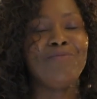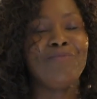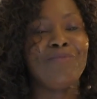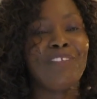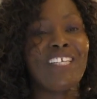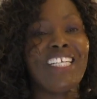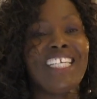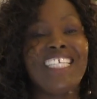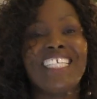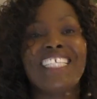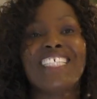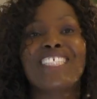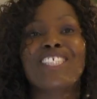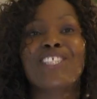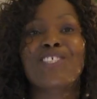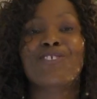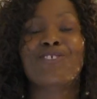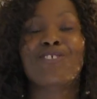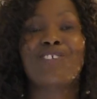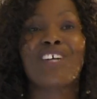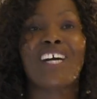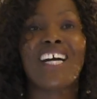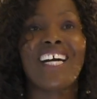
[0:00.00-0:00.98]
let us
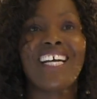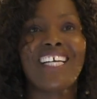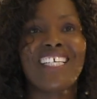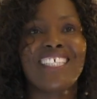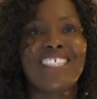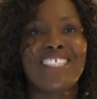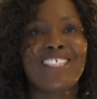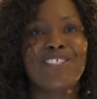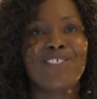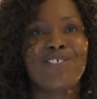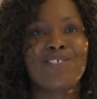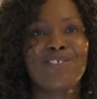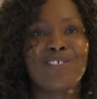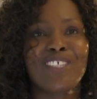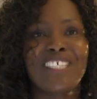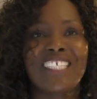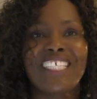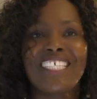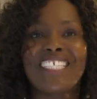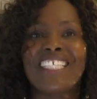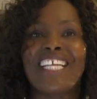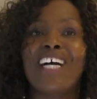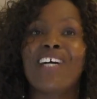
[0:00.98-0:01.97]
try to
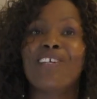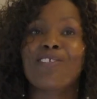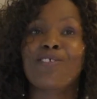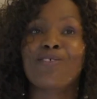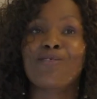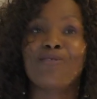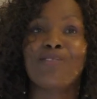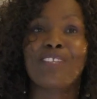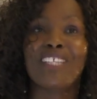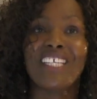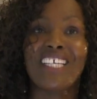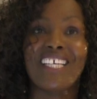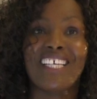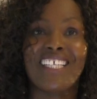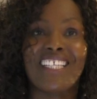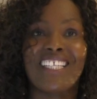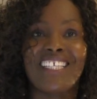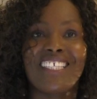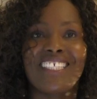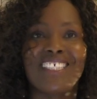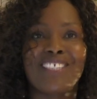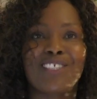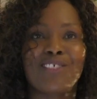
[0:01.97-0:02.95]
get out of there.
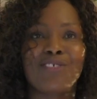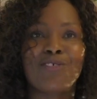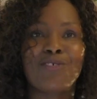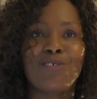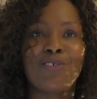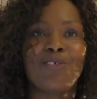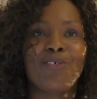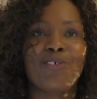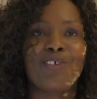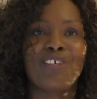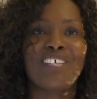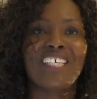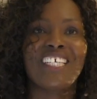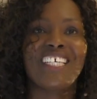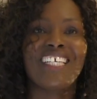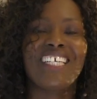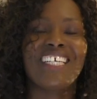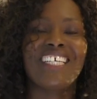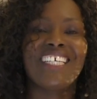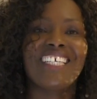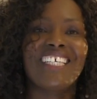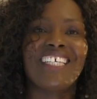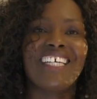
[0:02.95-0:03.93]
Let us grow
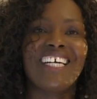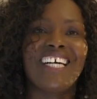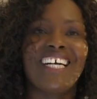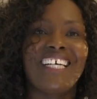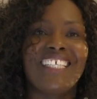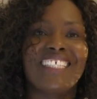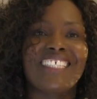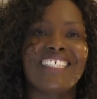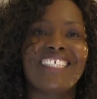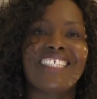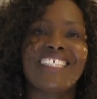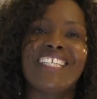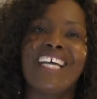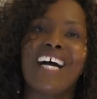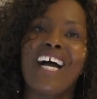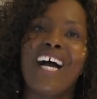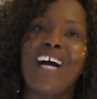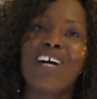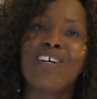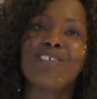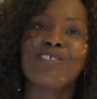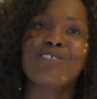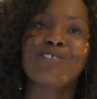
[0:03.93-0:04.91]
and get
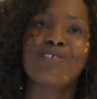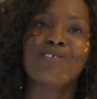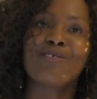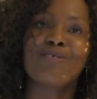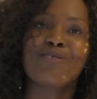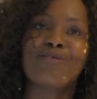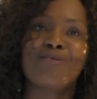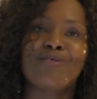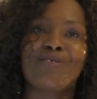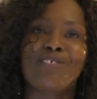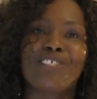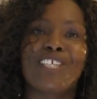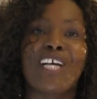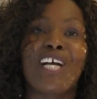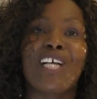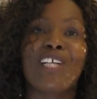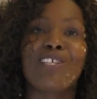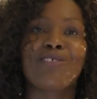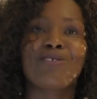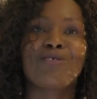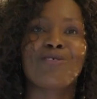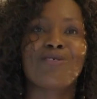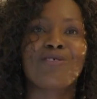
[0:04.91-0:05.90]
out of
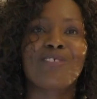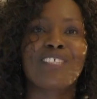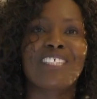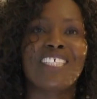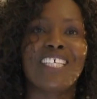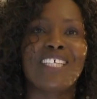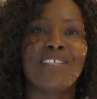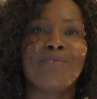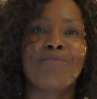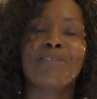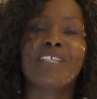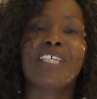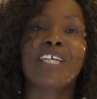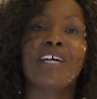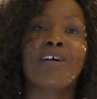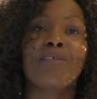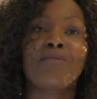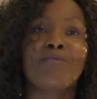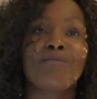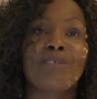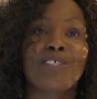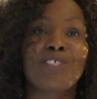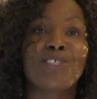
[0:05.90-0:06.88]
childhood and
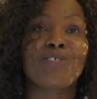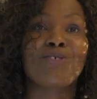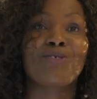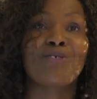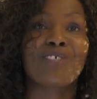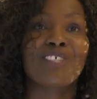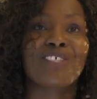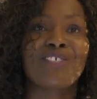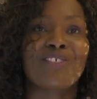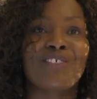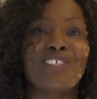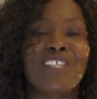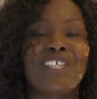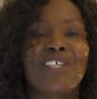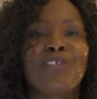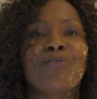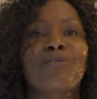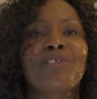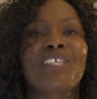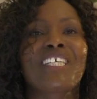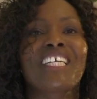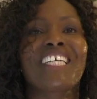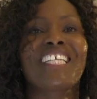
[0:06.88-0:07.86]
become mature so
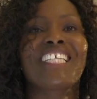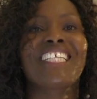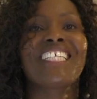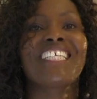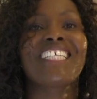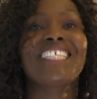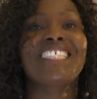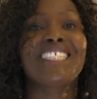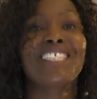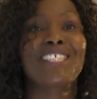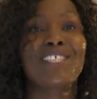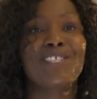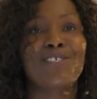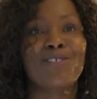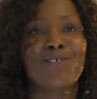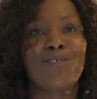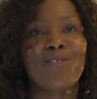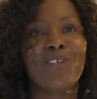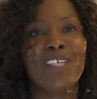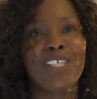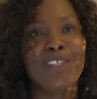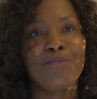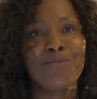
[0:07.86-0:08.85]
that we can eat
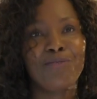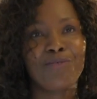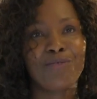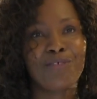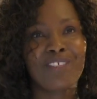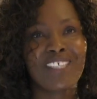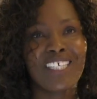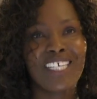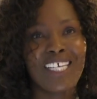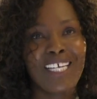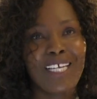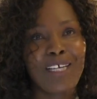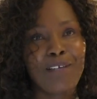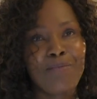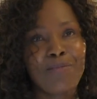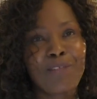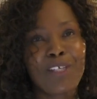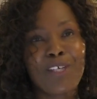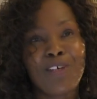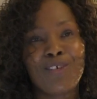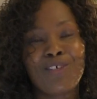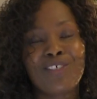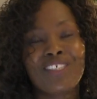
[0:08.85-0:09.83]
solid food
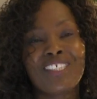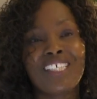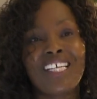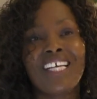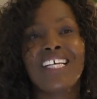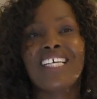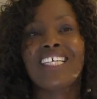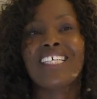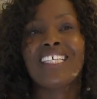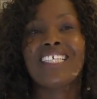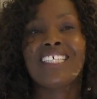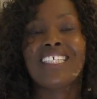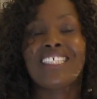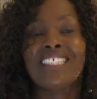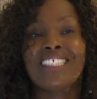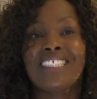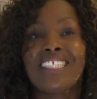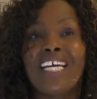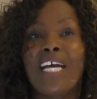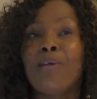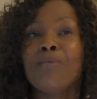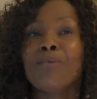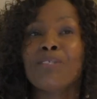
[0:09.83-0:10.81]
because
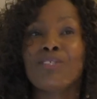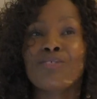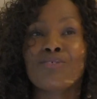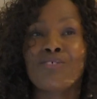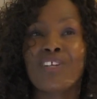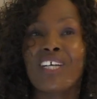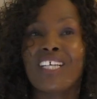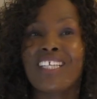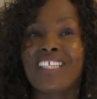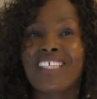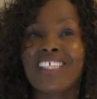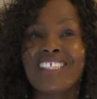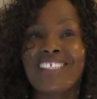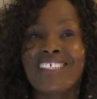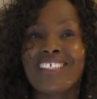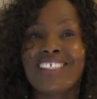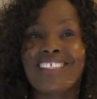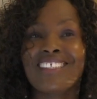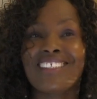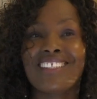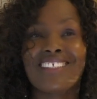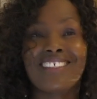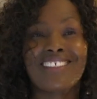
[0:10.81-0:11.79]
time is running.
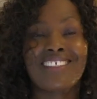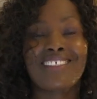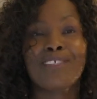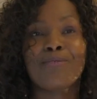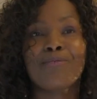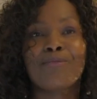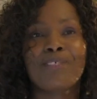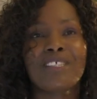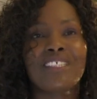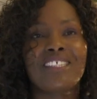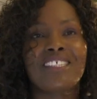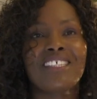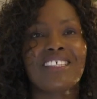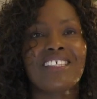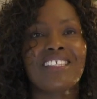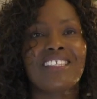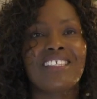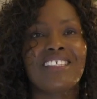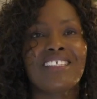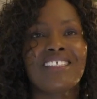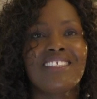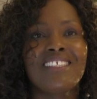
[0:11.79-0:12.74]
The scripture says